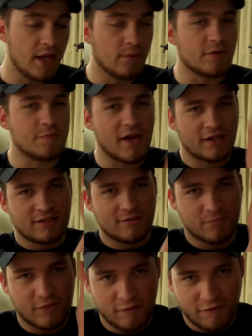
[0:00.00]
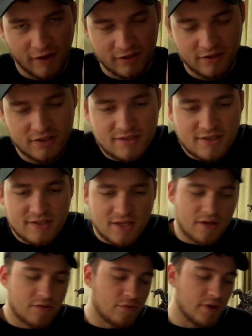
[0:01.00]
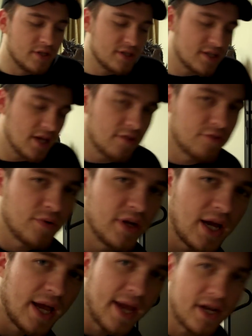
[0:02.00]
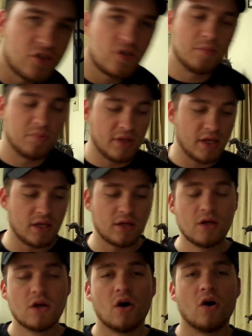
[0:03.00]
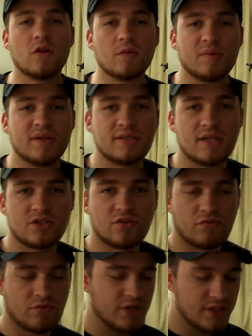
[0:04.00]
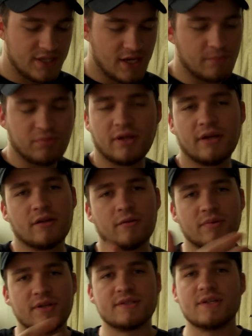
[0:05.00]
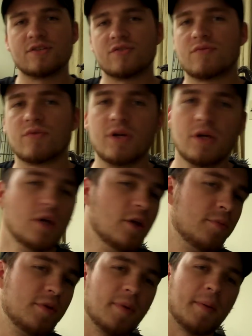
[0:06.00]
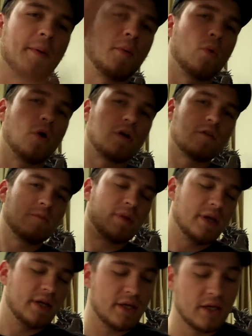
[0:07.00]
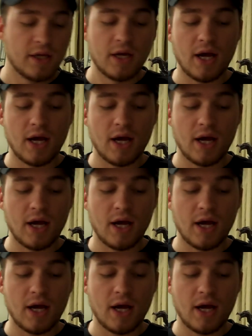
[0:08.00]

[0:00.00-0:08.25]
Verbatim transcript: Anyways, back to the fact that it's Disgaea three. Disgaea three I actually played on the PlayStation three. Dan played it on the PlayStation three. People at my work have played it.